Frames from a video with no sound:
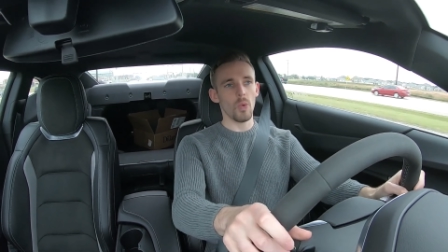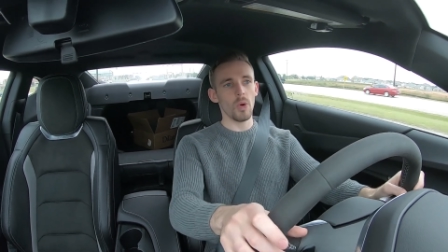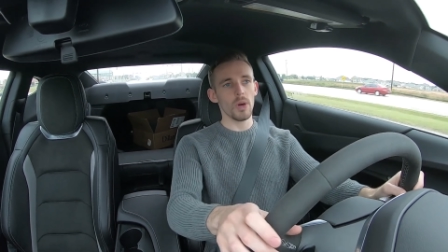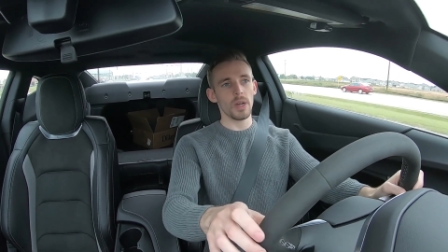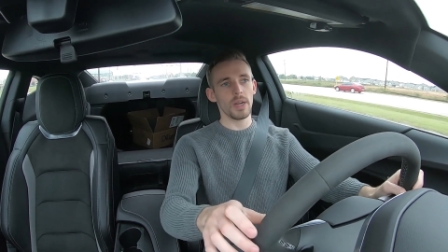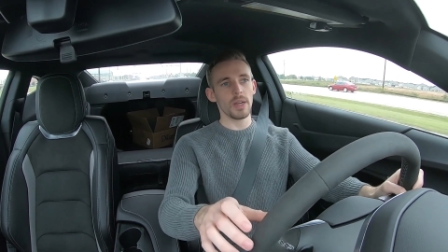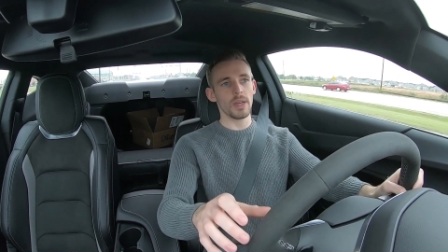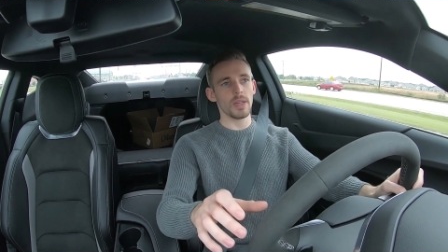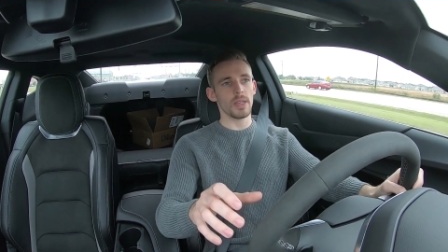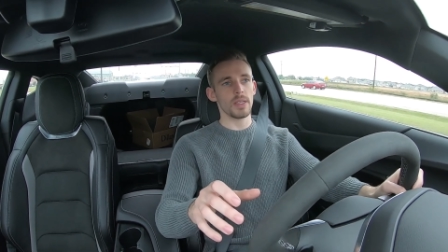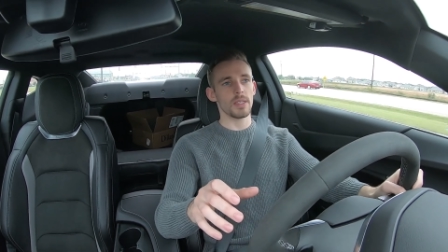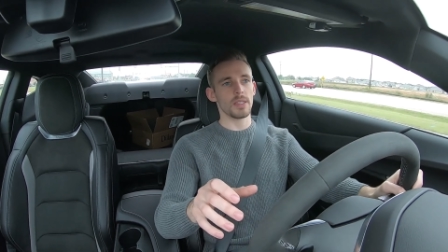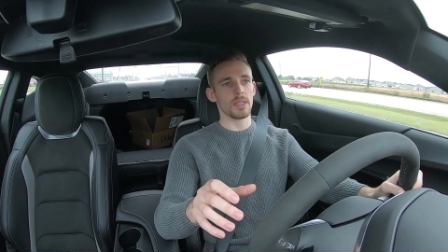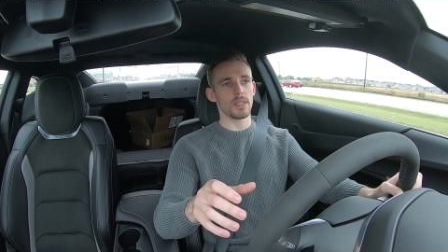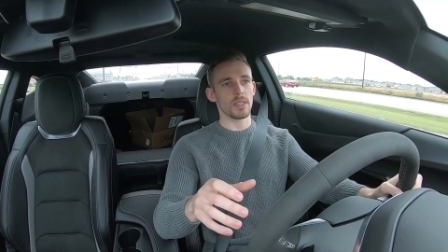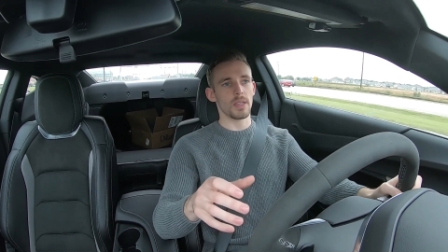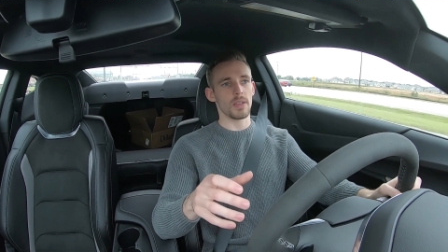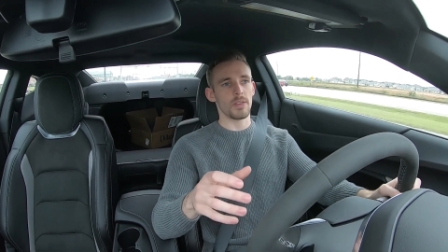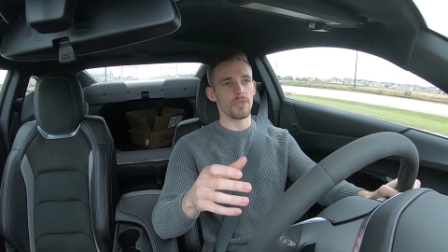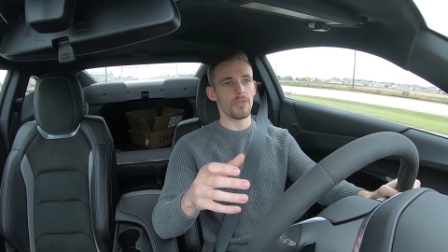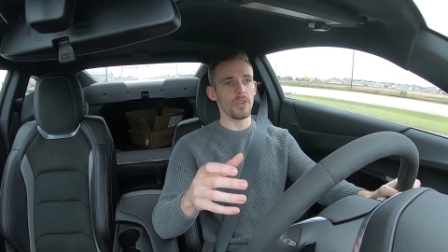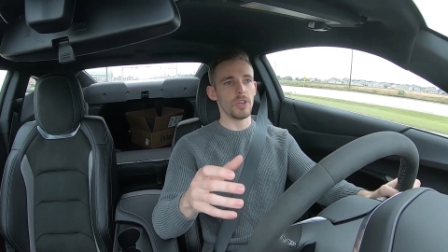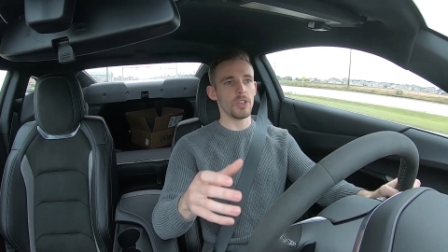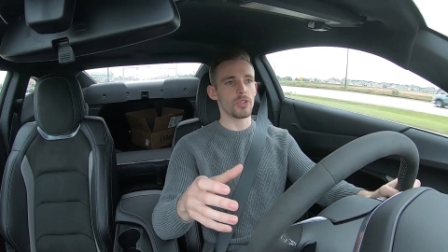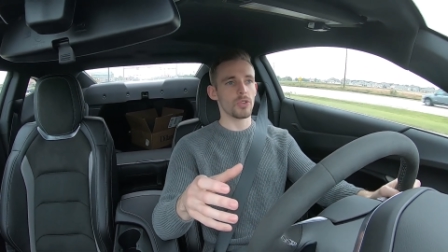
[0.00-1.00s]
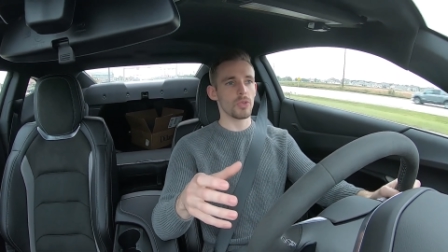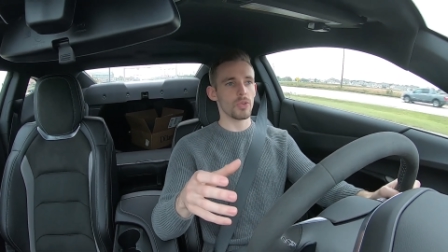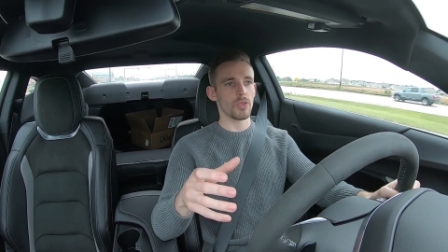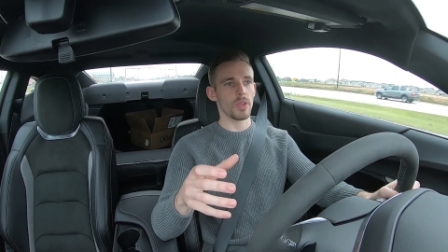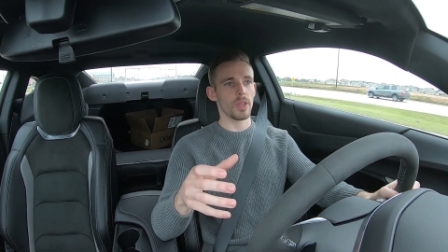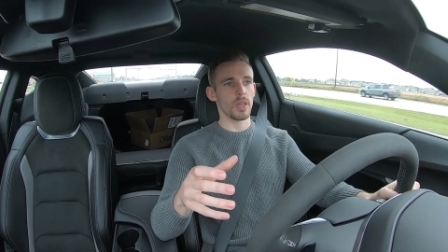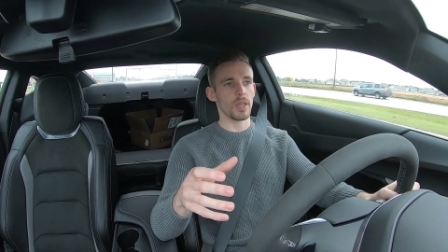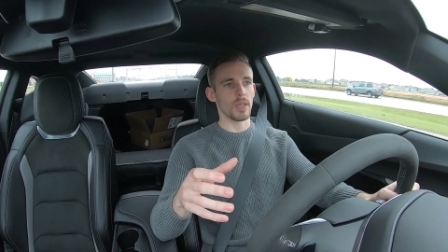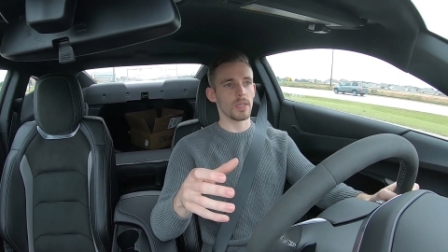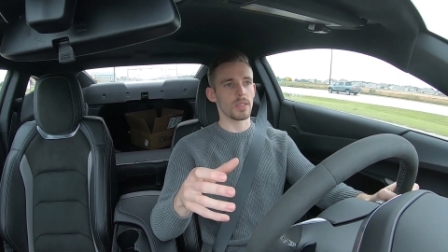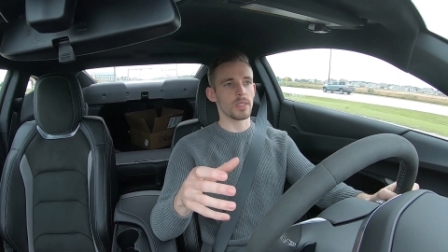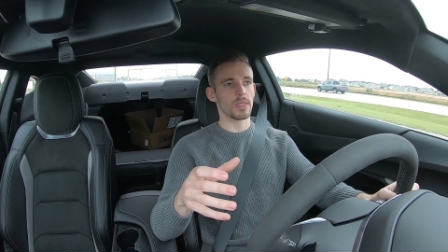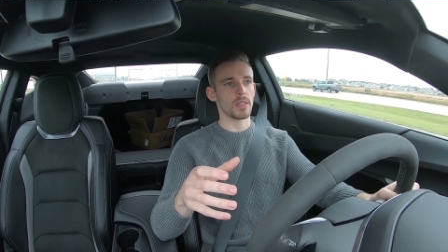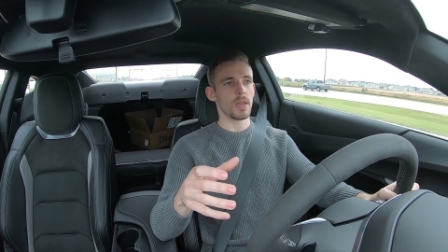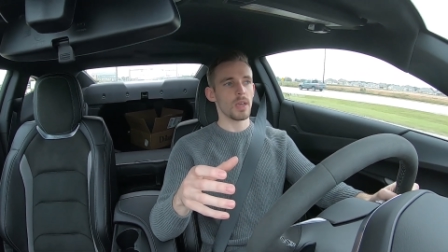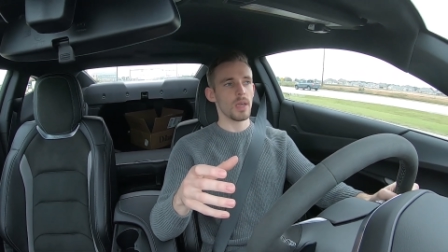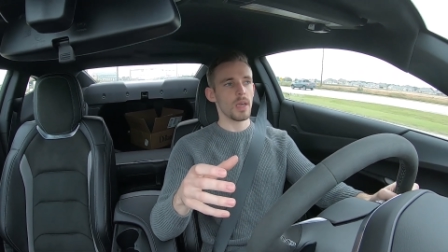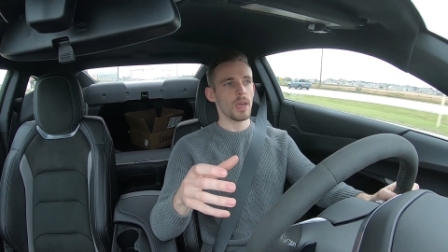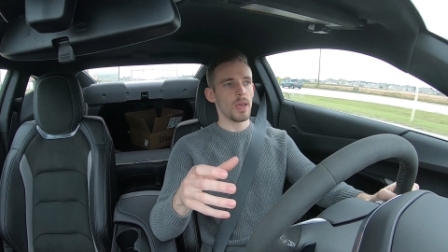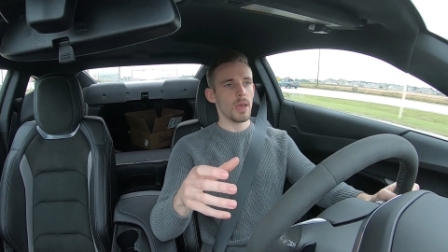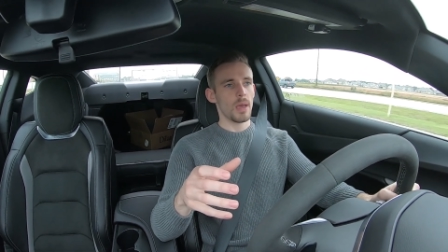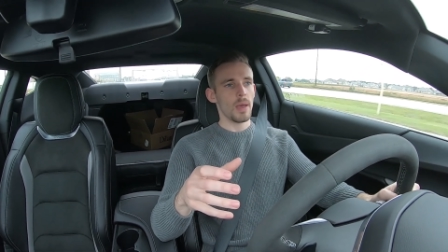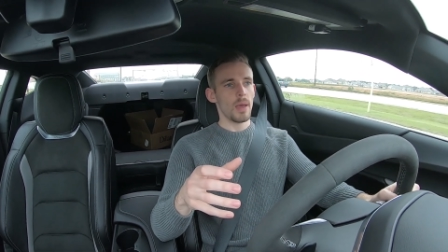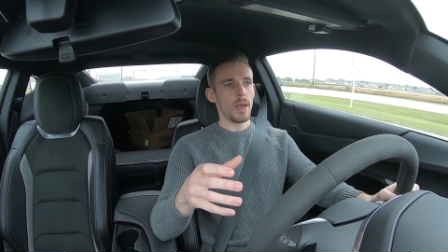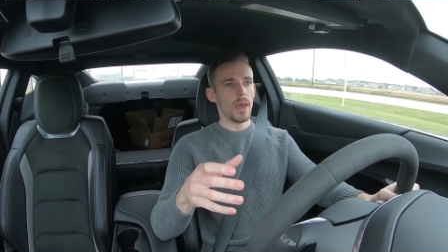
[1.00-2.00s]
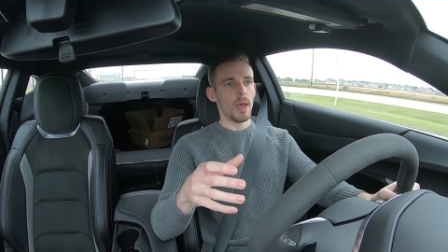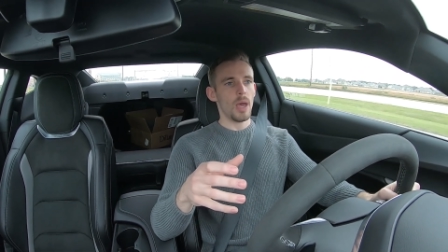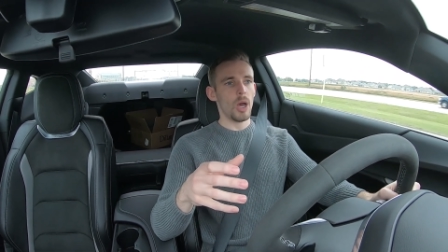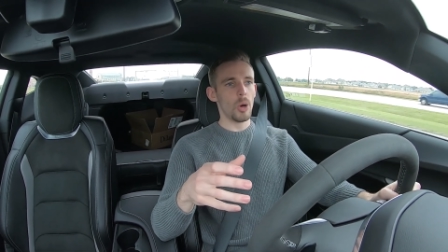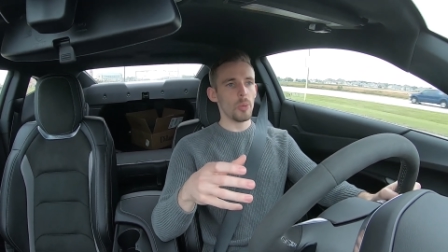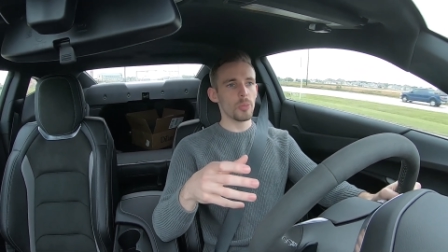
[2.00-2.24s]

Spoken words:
what it is a feature that